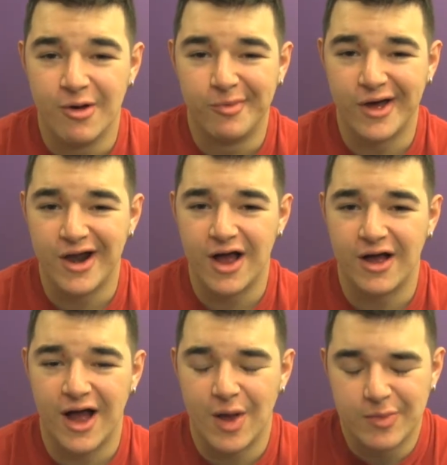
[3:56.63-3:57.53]

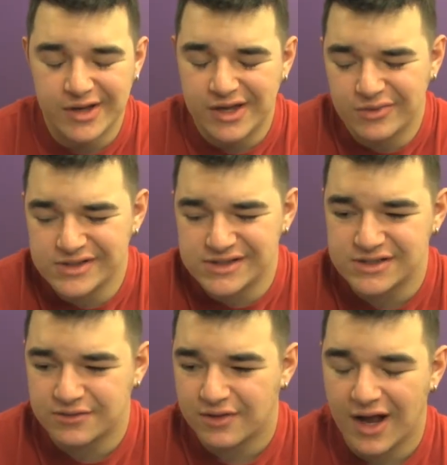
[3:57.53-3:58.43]
But, I mean, it
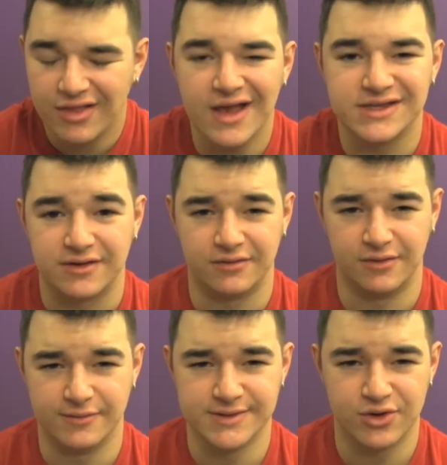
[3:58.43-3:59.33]
was... I liked it.
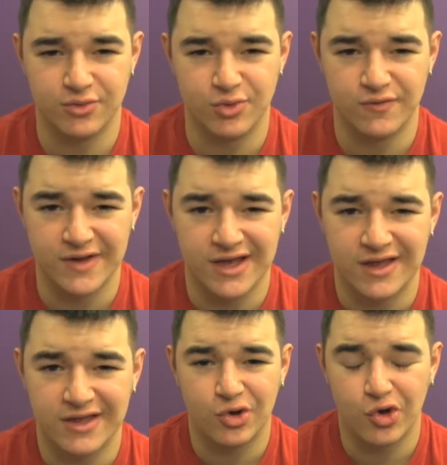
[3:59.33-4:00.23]
It was a good movie.
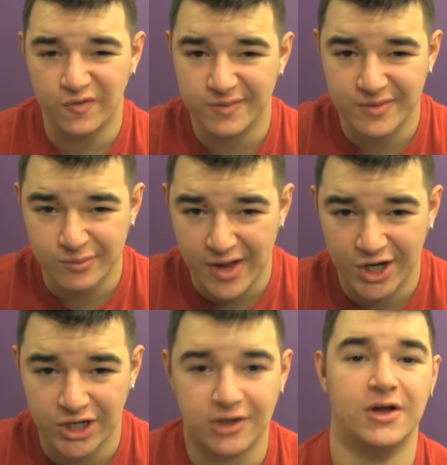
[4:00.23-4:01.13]
could have been
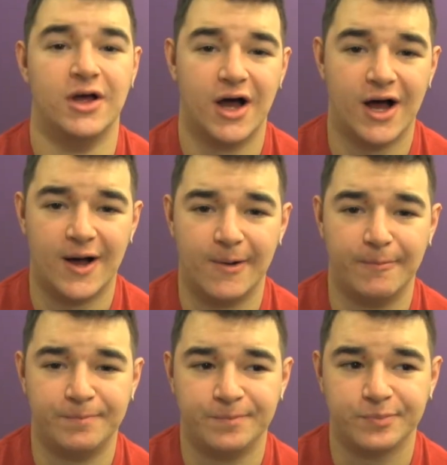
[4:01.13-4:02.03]
better.
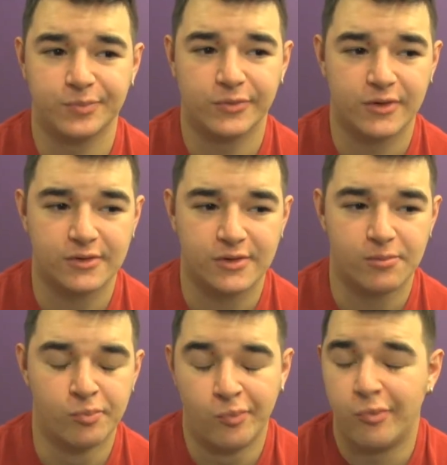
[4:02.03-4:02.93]

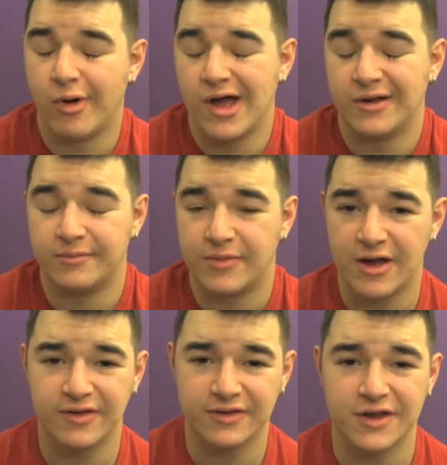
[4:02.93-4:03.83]
But
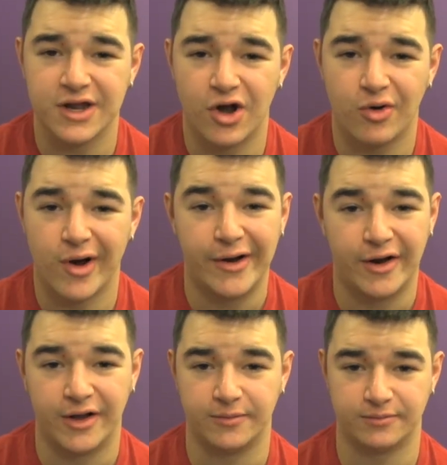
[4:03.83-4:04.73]
I think they did alright
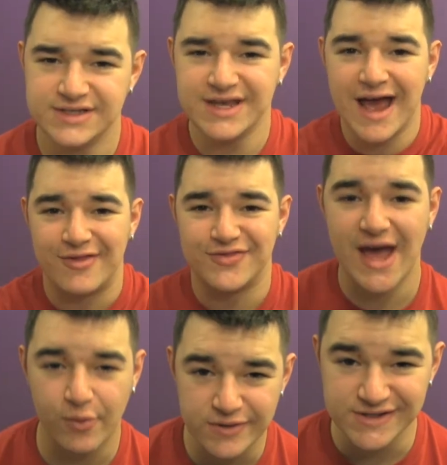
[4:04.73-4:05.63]
on it. So yeah,
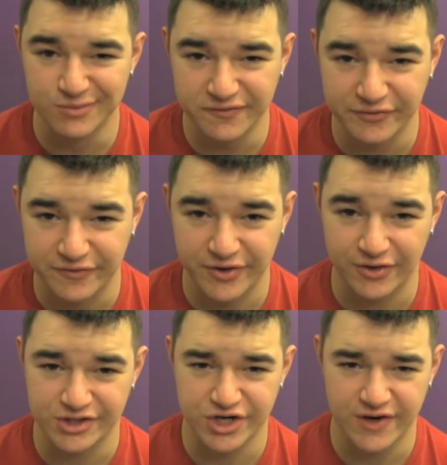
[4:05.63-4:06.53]
that was the movie review,
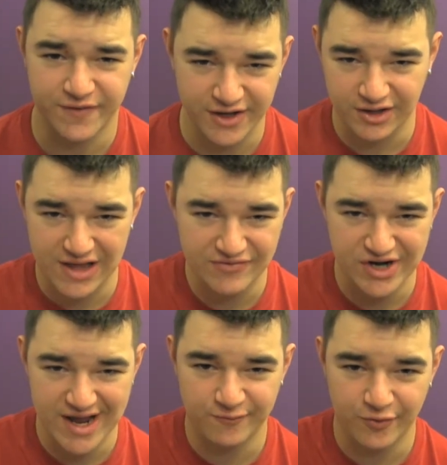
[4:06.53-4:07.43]
and I'll try to find a clever
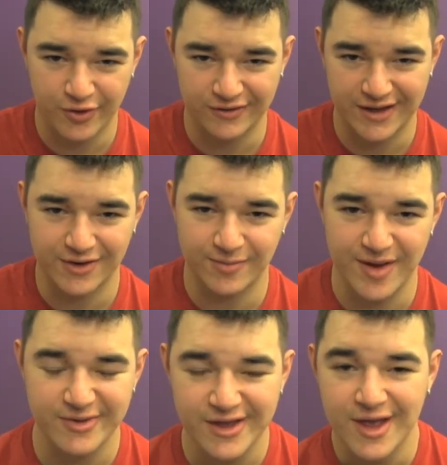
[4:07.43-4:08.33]
name for it later
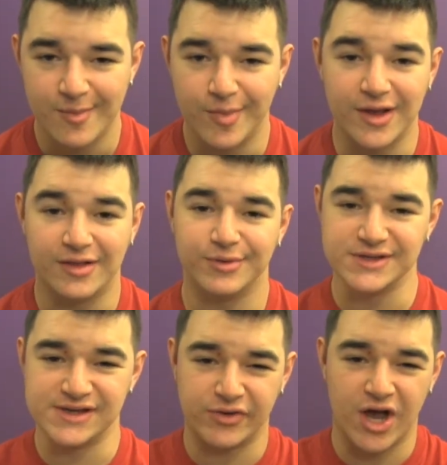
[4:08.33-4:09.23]
maybe. But
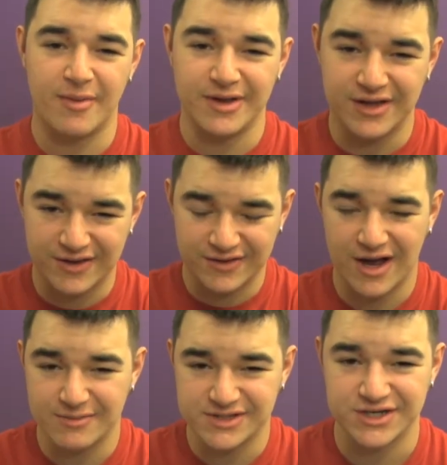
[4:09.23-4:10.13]
please leave a comment in the
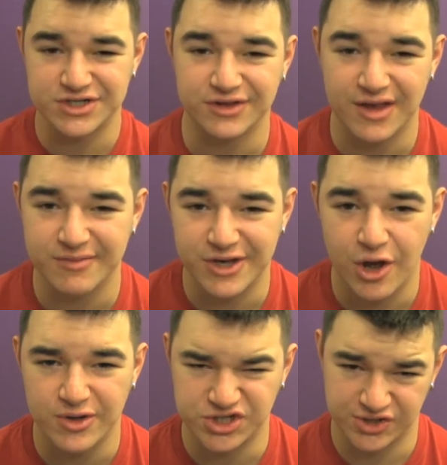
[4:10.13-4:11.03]
comment section, let me
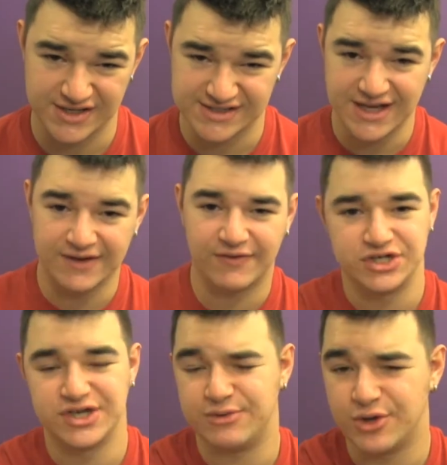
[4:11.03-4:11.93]
know what you guys think, if I
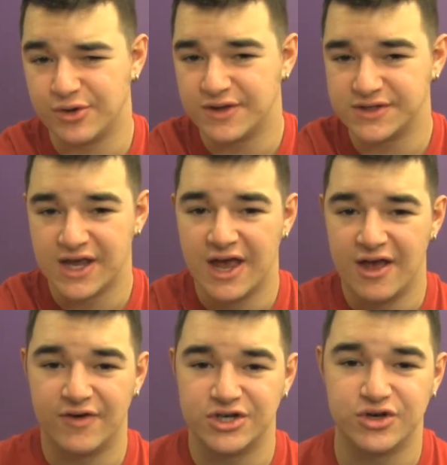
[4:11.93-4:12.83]
should keep doing this,
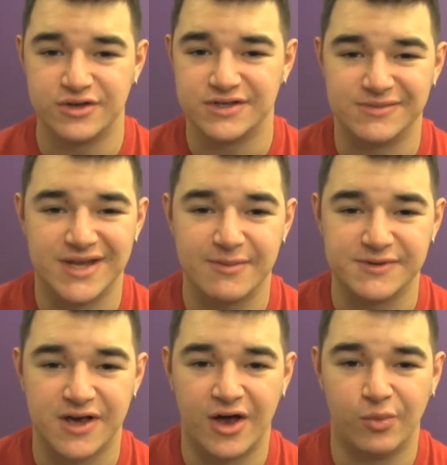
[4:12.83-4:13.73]
if I shouldn't, some
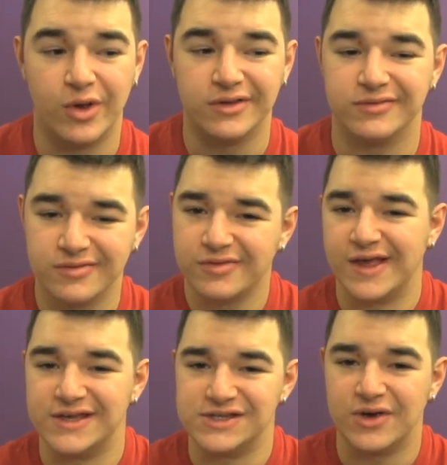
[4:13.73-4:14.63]
tips on what
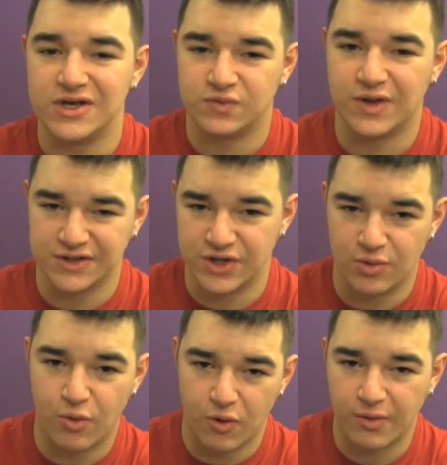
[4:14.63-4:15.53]
things you guys would like to know
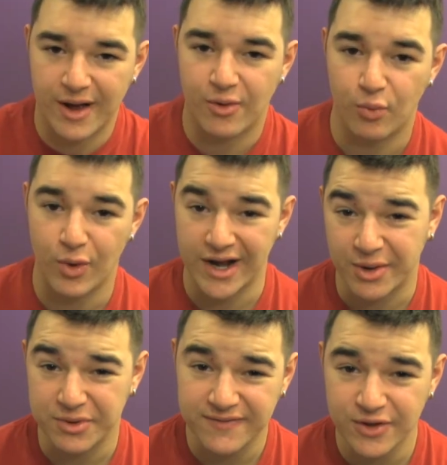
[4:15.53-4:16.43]
more about when I
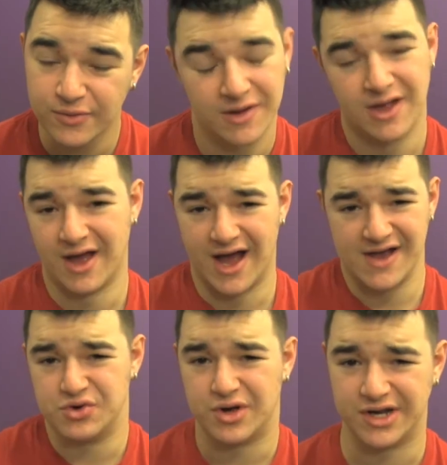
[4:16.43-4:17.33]
review. I
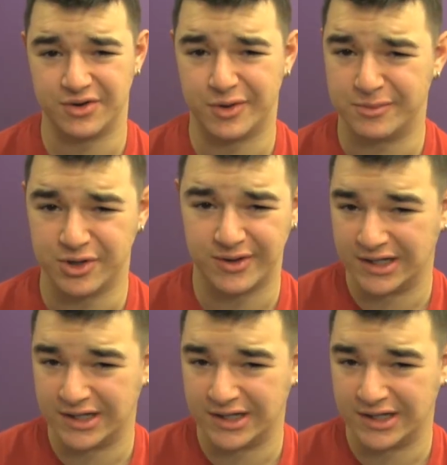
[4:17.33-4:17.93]
have no idea what I'm doing.